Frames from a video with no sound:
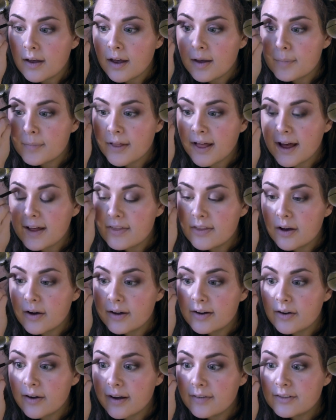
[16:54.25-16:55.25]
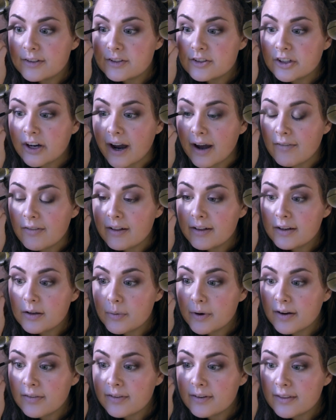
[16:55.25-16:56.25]
I'm glad though I don't have to travel
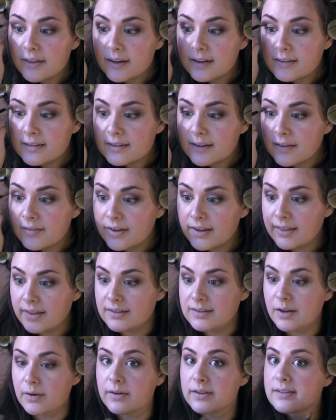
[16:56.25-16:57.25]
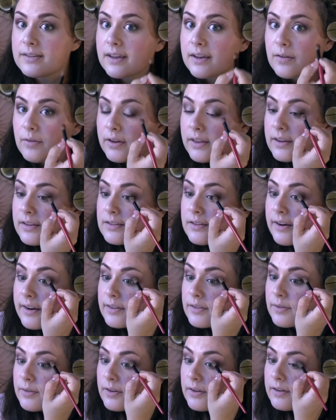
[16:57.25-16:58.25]
anywhere for Thanksgiving. That's always like really
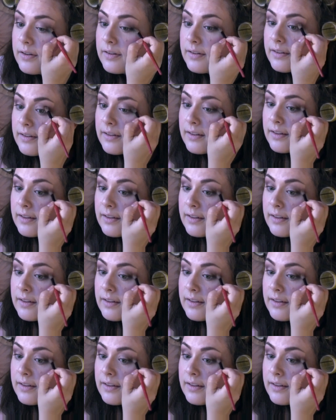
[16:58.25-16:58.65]
stressful.